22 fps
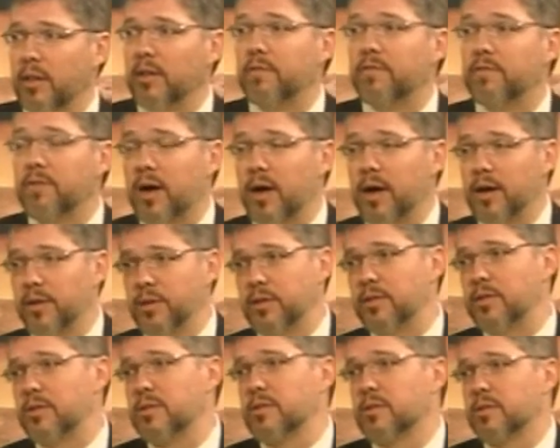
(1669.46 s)
the
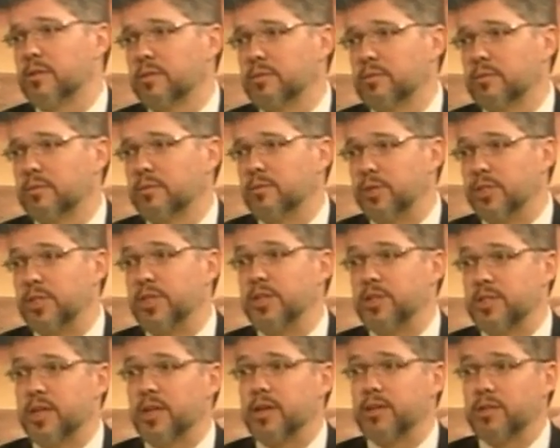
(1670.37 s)
Father's, right. which
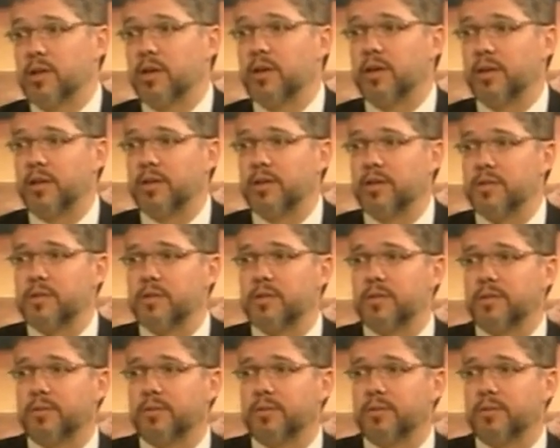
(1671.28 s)
he says are his.